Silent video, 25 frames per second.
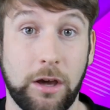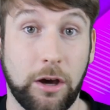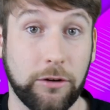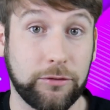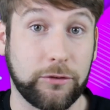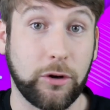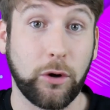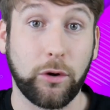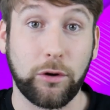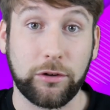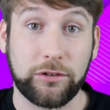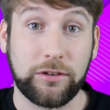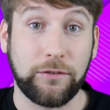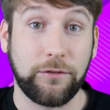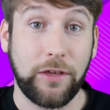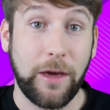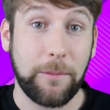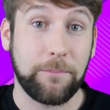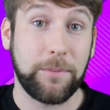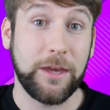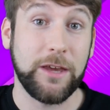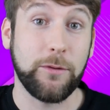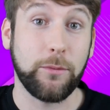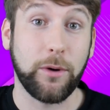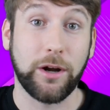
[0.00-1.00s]
Of course, if they're
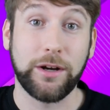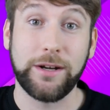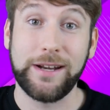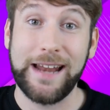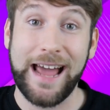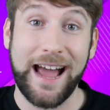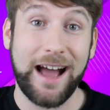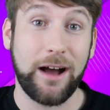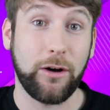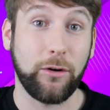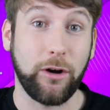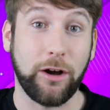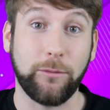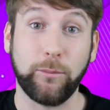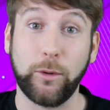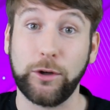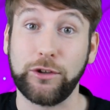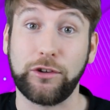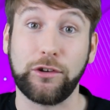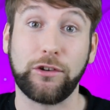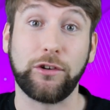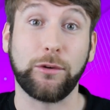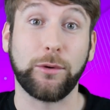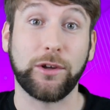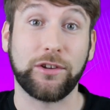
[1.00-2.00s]
B1 now and
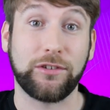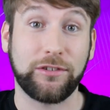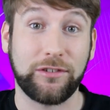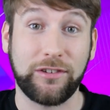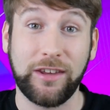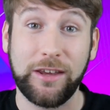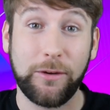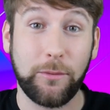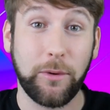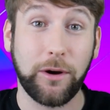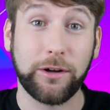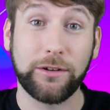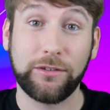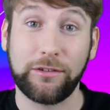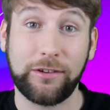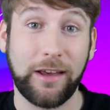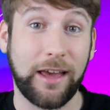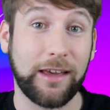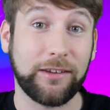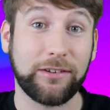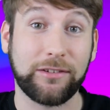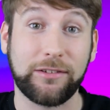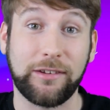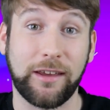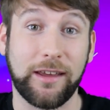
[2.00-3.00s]
want to do a C1
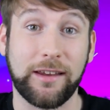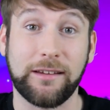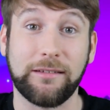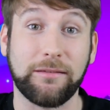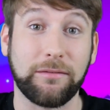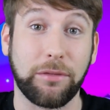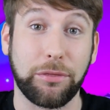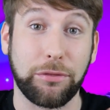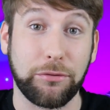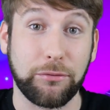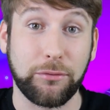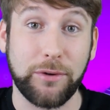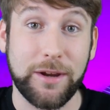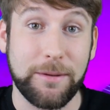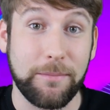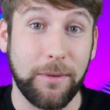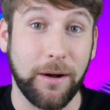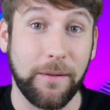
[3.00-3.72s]
test in 3